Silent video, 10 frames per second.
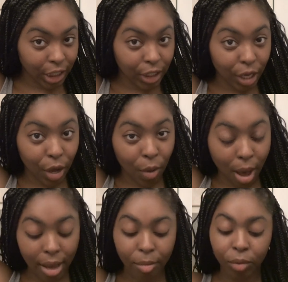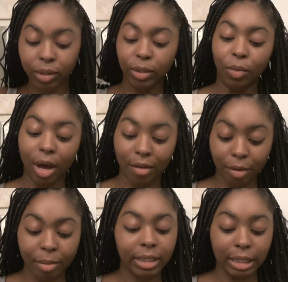so I am going to cover
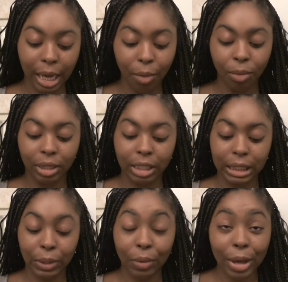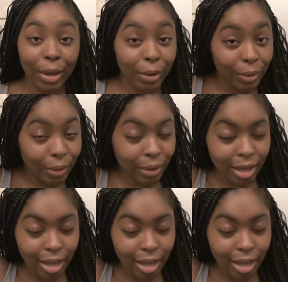my scalp with this oil